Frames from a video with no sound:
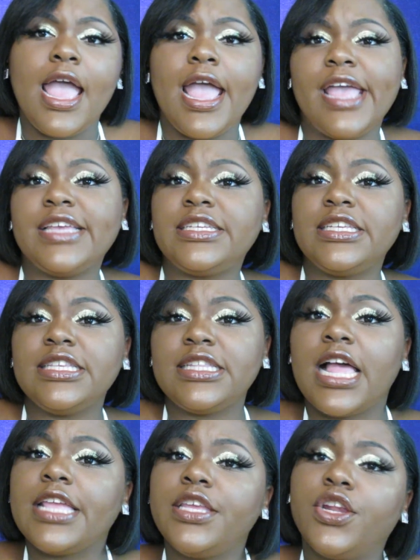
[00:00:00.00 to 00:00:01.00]
And she's
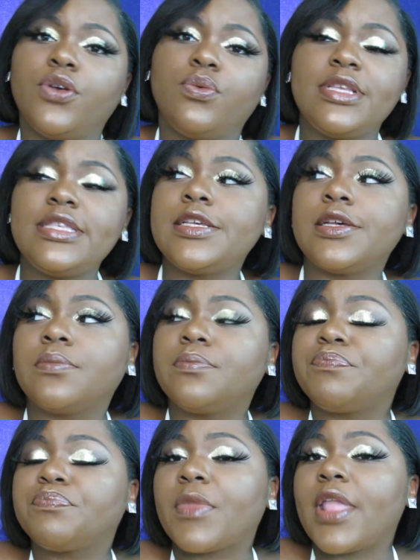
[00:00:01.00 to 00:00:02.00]
like, you know, what's up?
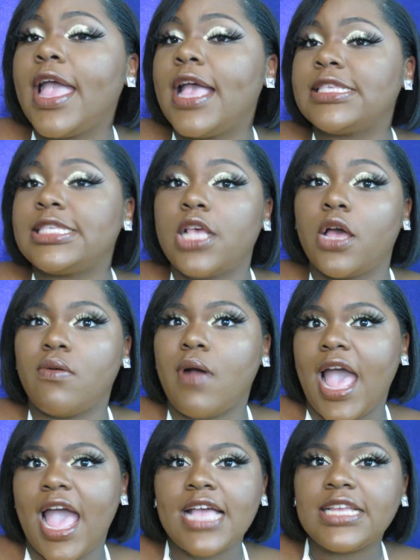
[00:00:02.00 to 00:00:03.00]
So
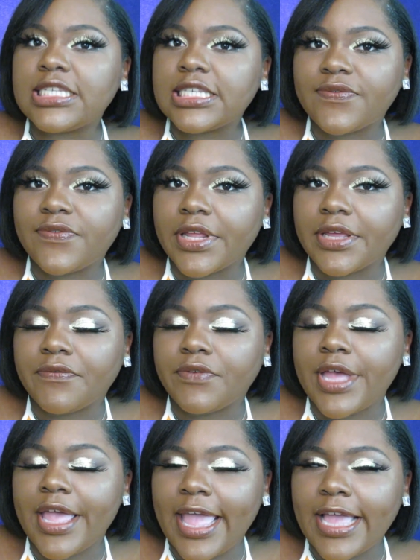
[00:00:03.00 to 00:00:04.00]
I just flat
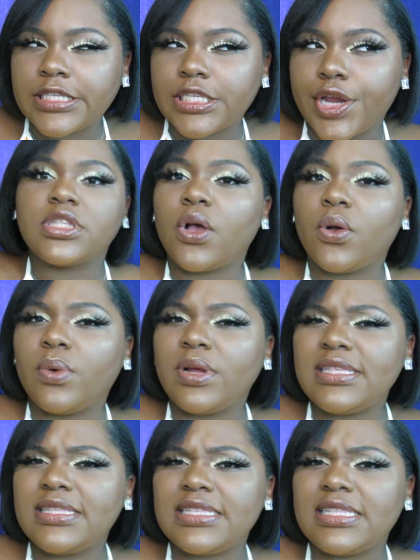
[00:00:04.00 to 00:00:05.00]
foot asked her, so what
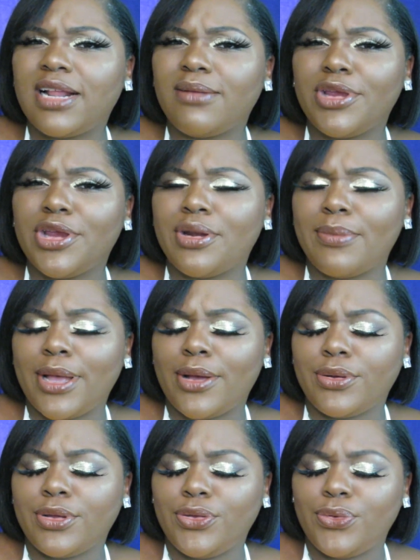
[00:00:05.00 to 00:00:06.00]
is this that I'm hearing
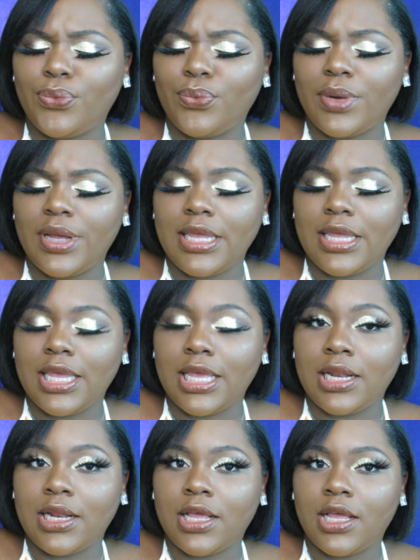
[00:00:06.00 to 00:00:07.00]
about you
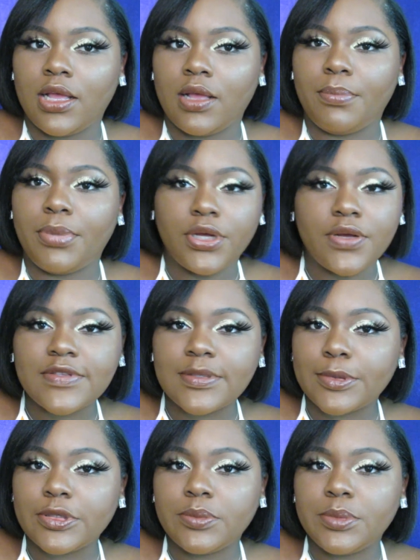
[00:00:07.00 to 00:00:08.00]
and Puff
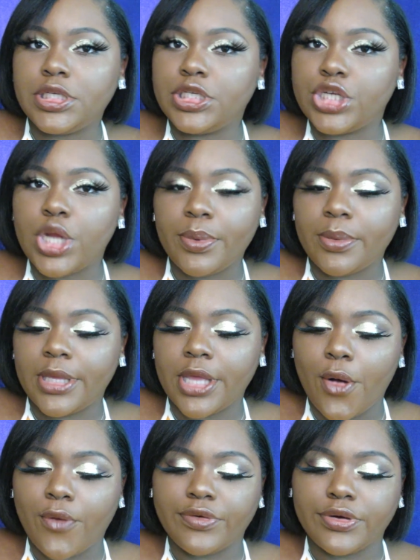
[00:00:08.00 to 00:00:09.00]
supposed to be jumping me
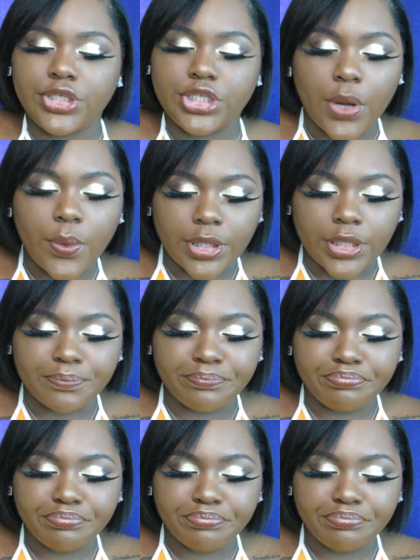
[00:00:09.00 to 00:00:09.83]
over Jody?